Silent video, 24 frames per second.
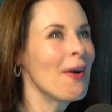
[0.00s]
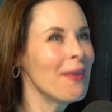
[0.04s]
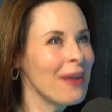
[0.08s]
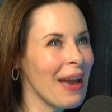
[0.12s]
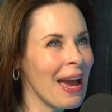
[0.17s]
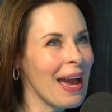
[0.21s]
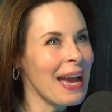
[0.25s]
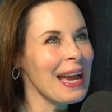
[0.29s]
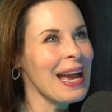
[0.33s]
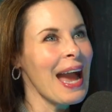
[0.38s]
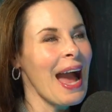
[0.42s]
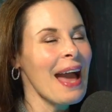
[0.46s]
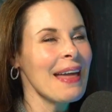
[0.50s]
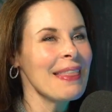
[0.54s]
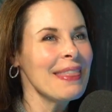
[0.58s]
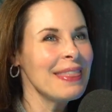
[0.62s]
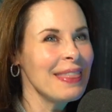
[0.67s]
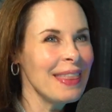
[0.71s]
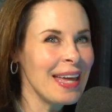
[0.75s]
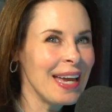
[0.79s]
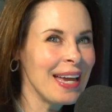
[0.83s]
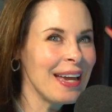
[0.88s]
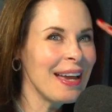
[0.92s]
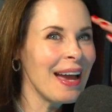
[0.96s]
Okay, I
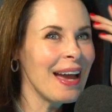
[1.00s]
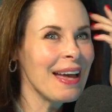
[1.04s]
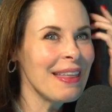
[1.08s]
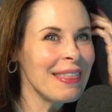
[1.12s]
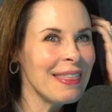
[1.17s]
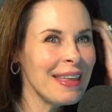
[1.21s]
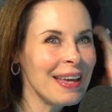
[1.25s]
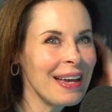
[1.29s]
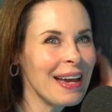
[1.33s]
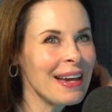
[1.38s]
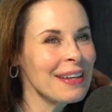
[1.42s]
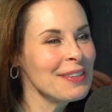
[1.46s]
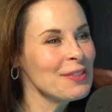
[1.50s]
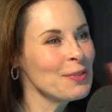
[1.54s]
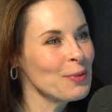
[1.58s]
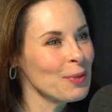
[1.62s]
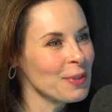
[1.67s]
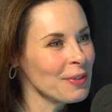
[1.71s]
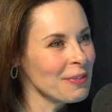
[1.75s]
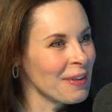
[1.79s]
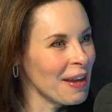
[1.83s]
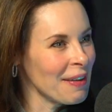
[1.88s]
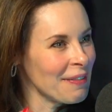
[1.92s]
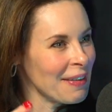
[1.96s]
think I sort
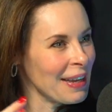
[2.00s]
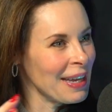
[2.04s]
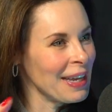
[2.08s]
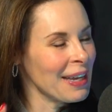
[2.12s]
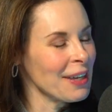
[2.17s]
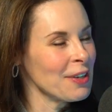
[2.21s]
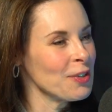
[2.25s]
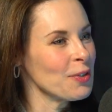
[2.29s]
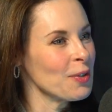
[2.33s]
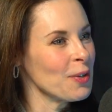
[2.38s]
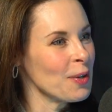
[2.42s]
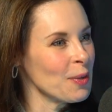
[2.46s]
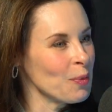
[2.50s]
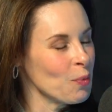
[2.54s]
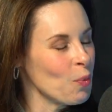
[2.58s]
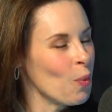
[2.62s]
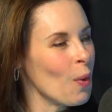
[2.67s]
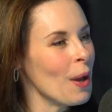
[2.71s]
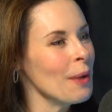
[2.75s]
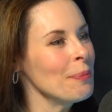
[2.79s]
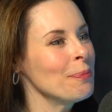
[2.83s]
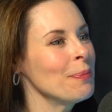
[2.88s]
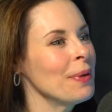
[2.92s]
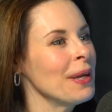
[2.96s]
of have a handle on
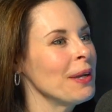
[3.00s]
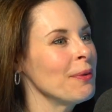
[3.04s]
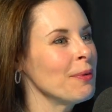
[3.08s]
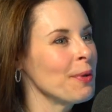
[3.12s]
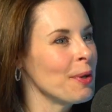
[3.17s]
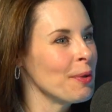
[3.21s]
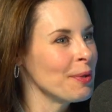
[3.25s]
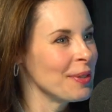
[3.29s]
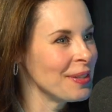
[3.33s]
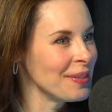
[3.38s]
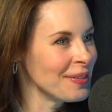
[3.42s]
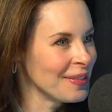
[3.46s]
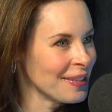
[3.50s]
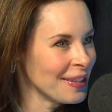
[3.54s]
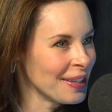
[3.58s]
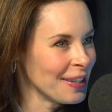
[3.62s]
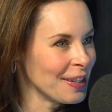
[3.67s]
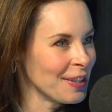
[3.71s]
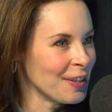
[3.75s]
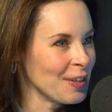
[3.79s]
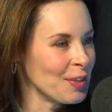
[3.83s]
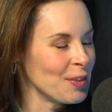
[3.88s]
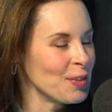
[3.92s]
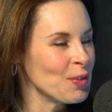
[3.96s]
what Peyronie's
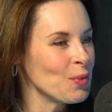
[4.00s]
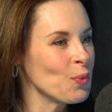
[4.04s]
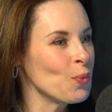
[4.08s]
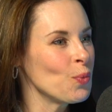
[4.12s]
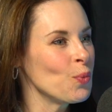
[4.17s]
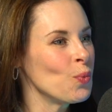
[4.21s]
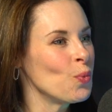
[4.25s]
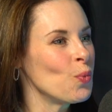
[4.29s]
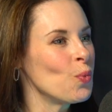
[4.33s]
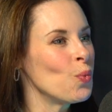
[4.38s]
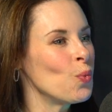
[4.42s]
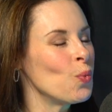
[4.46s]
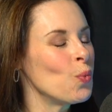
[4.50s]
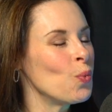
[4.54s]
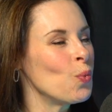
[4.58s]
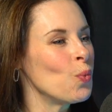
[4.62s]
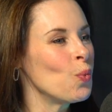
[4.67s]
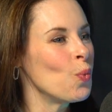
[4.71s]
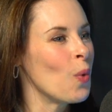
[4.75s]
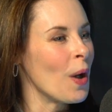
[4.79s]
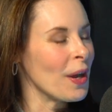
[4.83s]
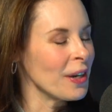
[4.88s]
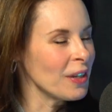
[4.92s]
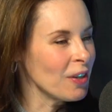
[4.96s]
is,
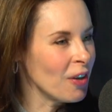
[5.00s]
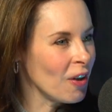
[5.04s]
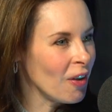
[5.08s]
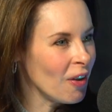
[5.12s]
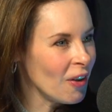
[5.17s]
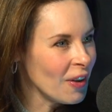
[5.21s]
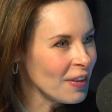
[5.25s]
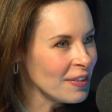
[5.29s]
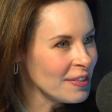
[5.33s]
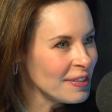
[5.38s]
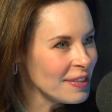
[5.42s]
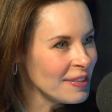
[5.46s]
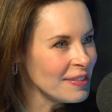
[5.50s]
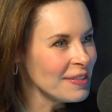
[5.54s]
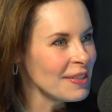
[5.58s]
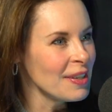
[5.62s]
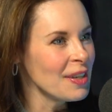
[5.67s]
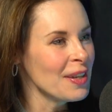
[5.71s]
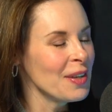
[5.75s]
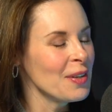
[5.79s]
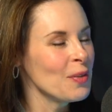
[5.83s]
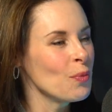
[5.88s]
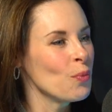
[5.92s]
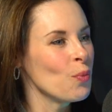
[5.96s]
what causes
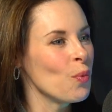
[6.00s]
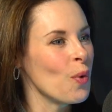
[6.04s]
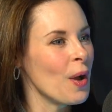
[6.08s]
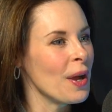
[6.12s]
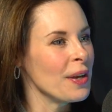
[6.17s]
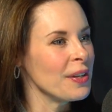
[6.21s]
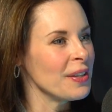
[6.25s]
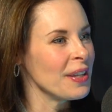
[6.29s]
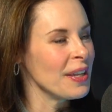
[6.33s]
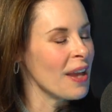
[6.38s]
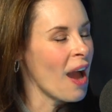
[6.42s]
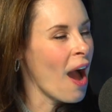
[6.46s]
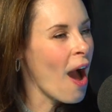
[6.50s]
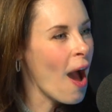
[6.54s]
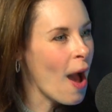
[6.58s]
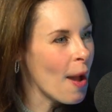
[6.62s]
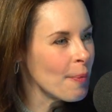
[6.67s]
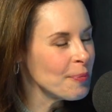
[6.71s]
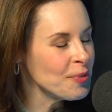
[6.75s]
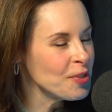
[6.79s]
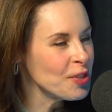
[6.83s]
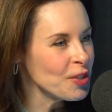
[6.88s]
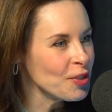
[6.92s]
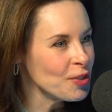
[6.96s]
it, what the
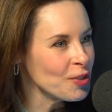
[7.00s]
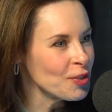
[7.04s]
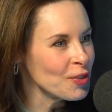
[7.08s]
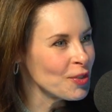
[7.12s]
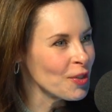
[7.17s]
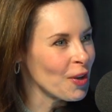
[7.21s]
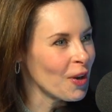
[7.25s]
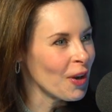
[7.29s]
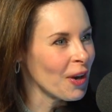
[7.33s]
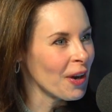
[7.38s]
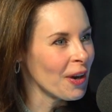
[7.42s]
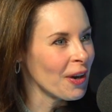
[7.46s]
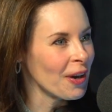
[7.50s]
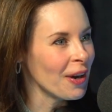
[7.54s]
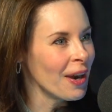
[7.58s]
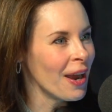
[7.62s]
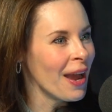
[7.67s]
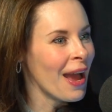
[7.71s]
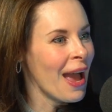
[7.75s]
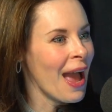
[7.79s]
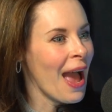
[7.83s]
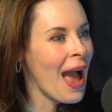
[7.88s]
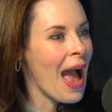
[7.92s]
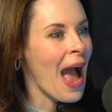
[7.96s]
options are.
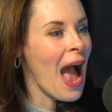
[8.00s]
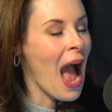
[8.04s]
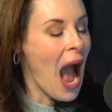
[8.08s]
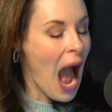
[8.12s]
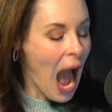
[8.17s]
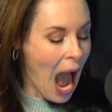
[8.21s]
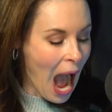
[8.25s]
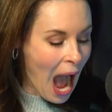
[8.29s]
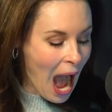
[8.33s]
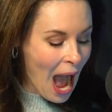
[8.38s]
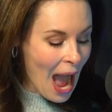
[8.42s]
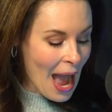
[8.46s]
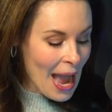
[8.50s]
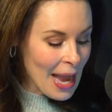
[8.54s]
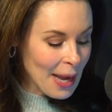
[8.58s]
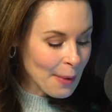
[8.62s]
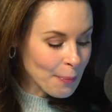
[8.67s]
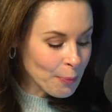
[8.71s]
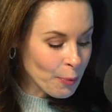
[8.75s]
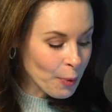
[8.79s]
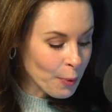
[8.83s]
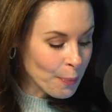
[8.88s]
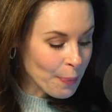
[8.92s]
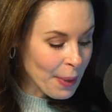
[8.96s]
I
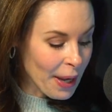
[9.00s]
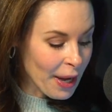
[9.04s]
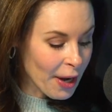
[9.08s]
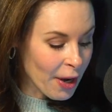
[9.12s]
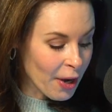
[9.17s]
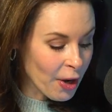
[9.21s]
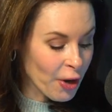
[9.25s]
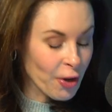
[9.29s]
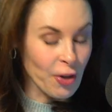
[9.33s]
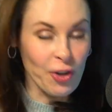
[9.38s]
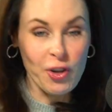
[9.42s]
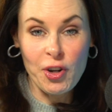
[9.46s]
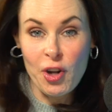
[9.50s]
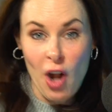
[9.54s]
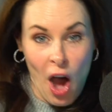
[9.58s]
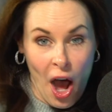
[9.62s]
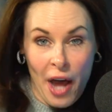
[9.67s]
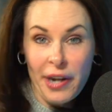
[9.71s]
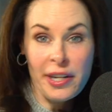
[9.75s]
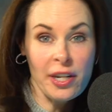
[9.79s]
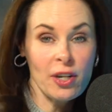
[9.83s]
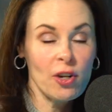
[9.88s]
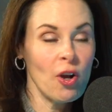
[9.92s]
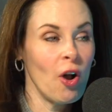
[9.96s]
prepared
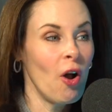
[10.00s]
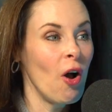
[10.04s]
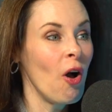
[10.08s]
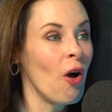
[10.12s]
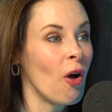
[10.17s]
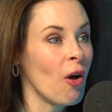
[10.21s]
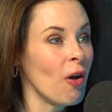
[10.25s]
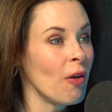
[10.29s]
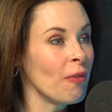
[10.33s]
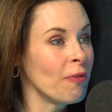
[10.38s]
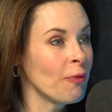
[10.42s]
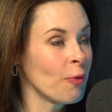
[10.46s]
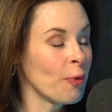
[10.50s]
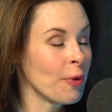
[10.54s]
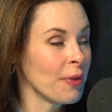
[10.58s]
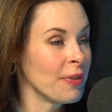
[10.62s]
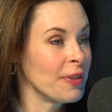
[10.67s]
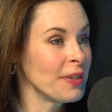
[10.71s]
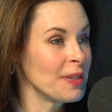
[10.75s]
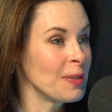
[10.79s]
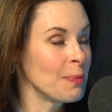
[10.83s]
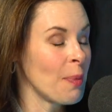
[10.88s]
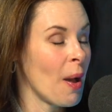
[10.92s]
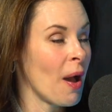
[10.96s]
not at all for
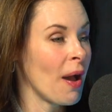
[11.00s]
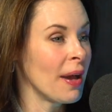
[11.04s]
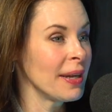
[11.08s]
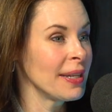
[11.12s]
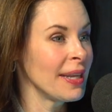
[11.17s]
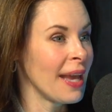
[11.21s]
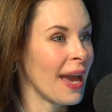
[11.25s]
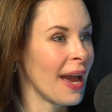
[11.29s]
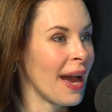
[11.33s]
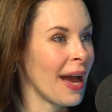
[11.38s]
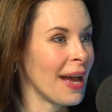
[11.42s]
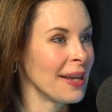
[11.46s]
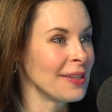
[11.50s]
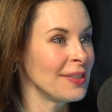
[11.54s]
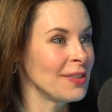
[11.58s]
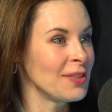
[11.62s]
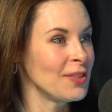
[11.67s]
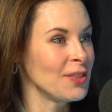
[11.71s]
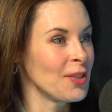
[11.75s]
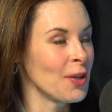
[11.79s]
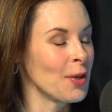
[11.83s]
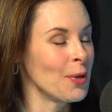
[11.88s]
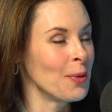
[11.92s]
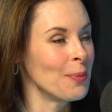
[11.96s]
this podcast,
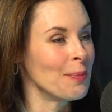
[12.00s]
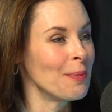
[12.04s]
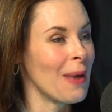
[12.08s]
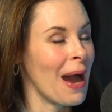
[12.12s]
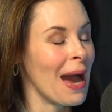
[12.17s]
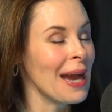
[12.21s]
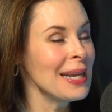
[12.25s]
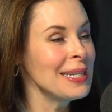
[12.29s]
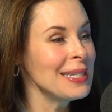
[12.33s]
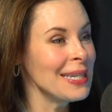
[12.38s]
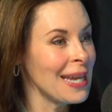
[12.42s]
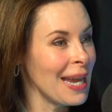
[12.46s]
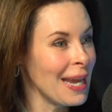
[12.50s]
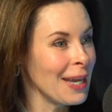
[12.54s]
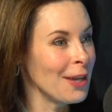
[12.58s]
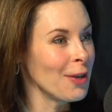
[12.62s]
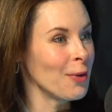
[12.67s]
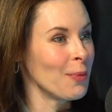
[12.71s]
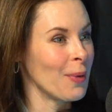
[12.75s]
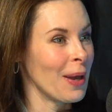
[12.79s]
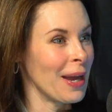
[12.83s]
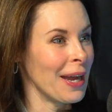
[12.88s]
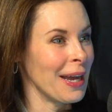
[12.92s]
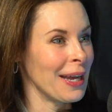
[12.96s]
so my
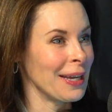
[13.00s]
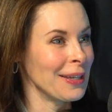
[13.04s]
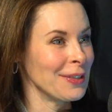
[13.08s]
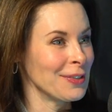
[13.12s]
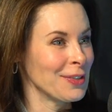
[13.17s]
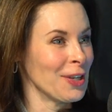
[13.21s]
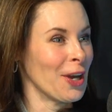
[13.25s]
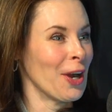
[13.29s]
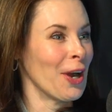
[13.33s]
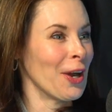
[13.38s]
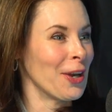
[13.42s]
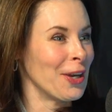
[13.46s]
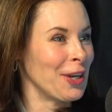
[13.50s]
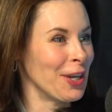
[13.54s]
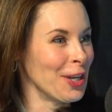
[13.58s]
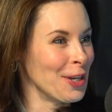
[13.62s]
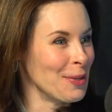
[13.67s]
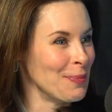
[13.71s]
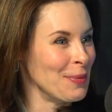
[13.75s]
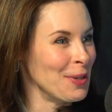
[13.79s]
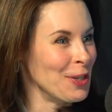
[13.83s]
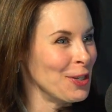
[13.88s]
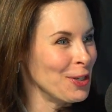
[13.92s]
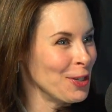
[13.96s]
takeaways are going to
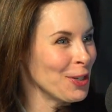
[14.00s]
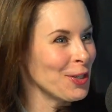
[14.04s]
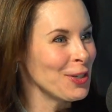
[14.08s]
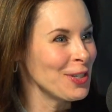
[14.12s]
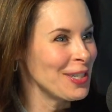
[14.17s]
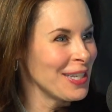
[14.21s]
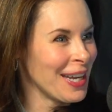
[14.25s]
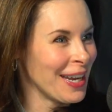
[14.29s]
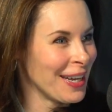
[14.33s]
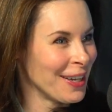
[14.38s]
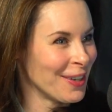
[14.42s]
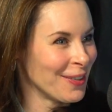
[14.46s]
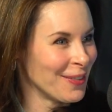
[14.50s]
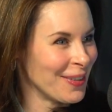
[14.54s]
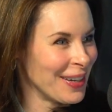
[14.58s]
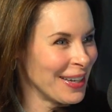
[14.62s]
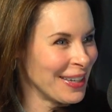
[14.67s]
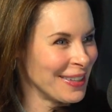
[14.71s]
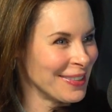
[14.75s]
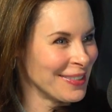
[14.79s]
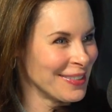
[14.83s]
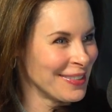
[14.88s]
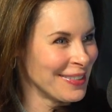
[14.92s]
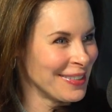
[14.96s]
be your
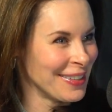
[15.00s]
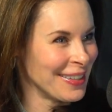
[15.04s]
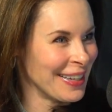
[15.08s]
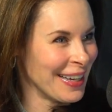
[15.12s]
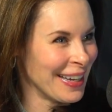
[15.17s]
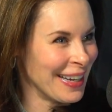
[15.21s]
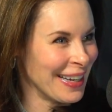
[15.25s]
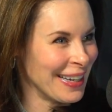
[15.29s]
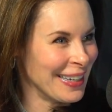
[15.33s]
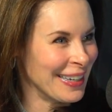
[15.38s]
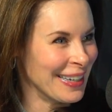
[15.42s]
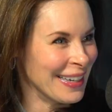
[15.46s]
takeaways today.